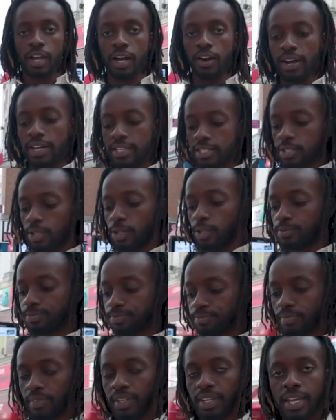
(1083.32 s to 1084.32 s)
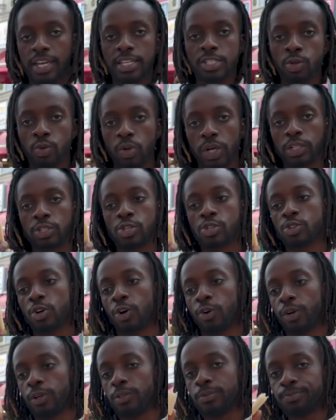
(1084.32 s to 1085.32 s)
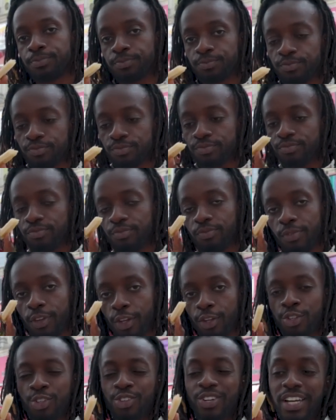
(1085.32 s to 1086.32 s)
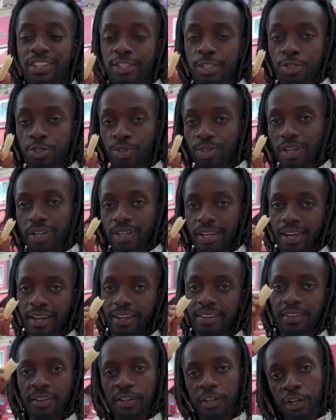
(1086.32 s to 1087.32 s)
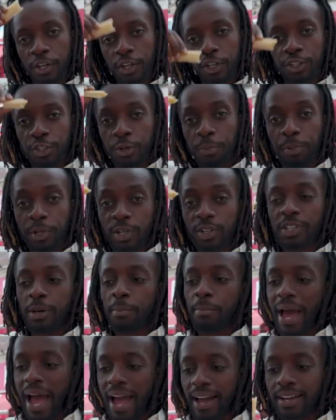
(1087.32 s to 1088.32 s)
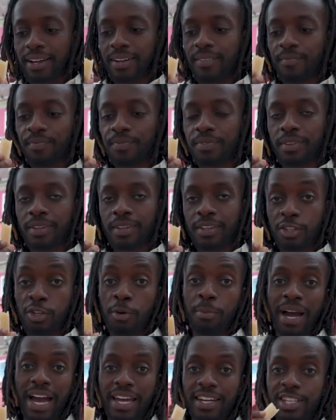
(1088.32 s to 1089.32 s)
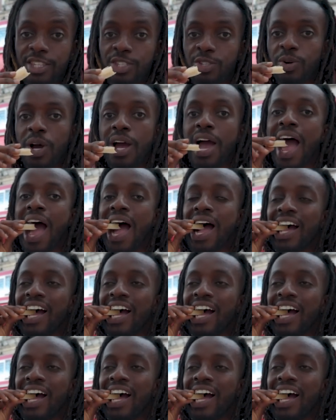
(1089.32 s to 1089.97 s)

All right, so here's a quick tutorial. You get the sugar cane, you peel the back, you bite into it,